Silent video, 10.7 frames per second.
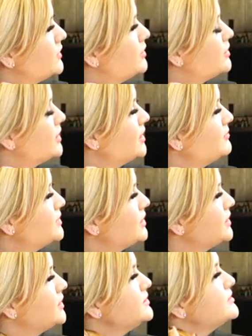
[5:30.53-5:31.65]
Then I'm gonna
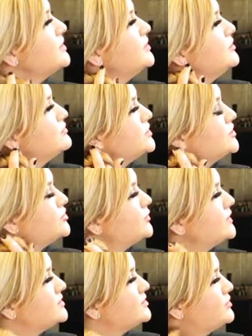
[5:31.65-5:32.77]
continue to
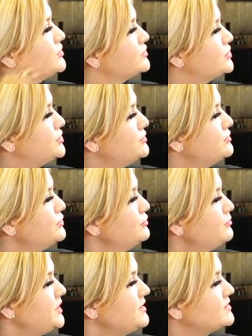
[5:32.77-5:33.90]
twist those two new
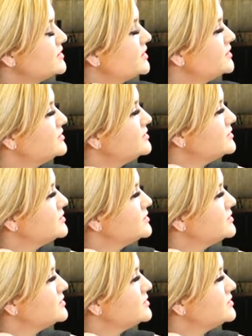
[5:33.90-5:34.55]
pieces